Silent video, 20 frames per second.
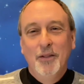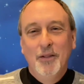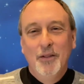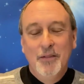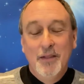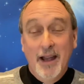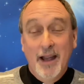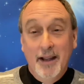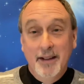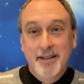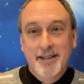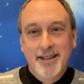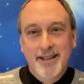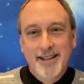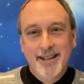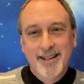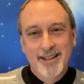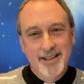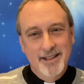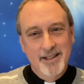That
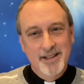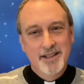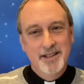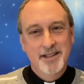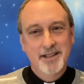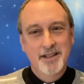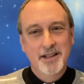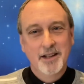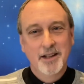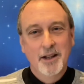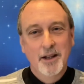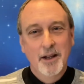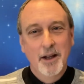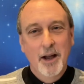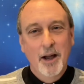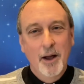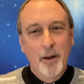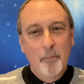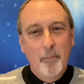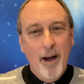is
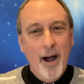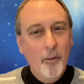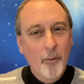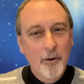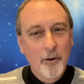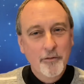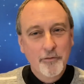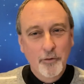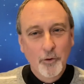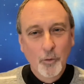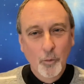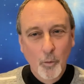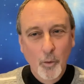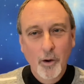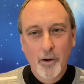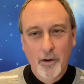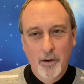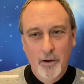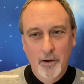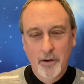a powerful
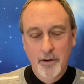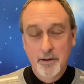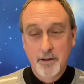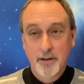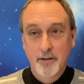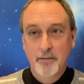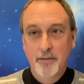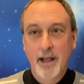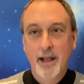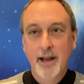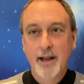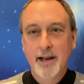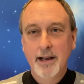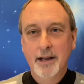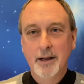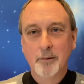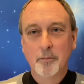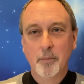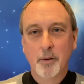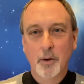word that
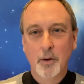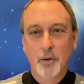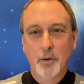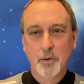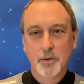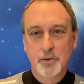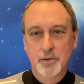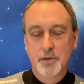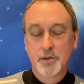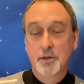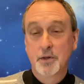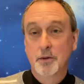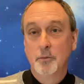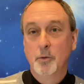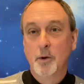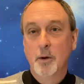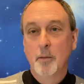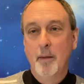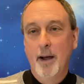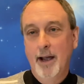Ambrose
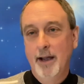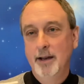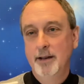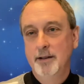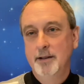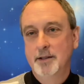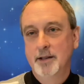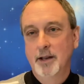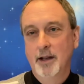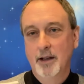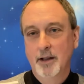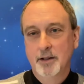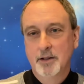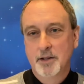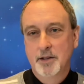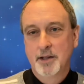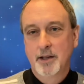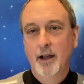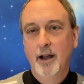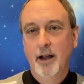reminds
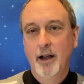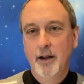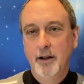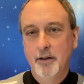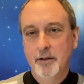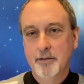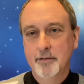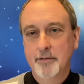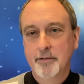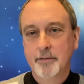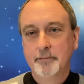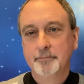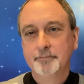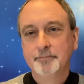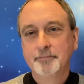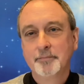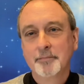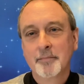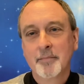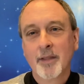us of.
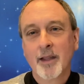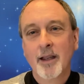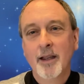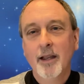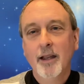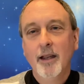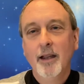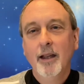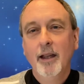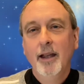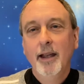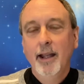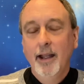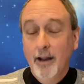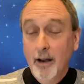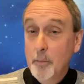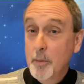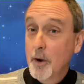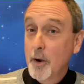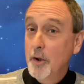
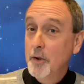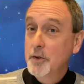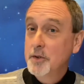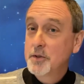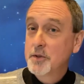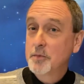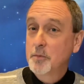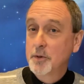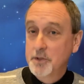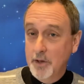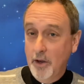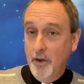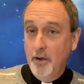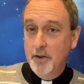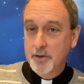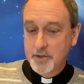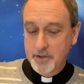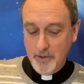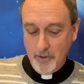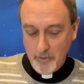Ambrose was
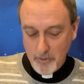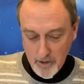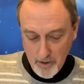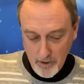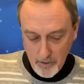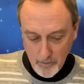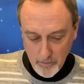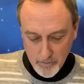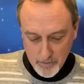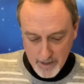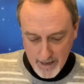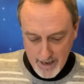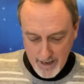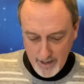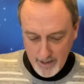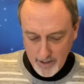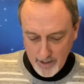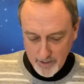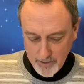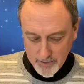also known
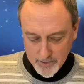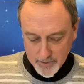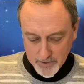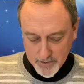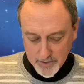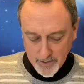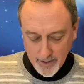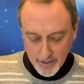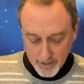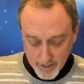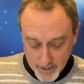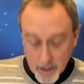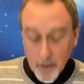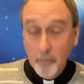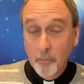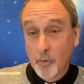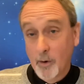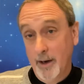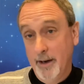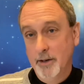as a
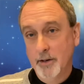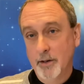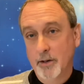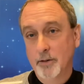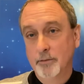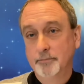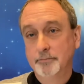hymn writer.